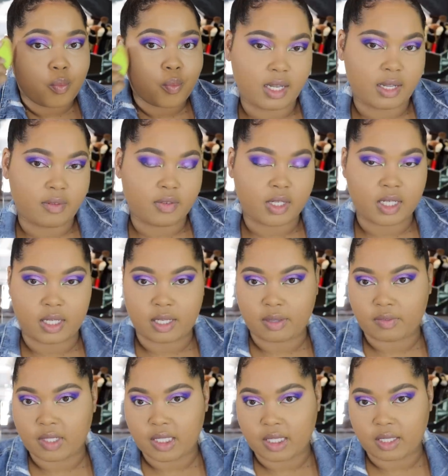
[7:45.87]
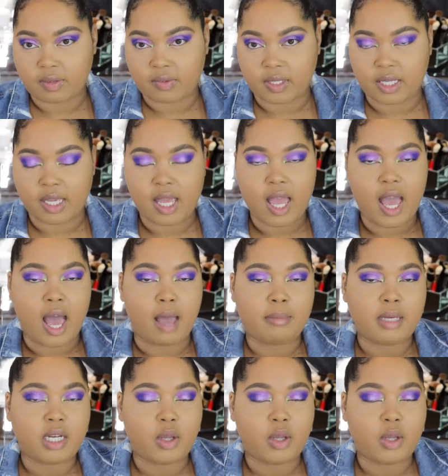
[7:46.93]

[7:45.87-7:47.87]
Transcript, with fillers: Love it, love it, love it. I'm going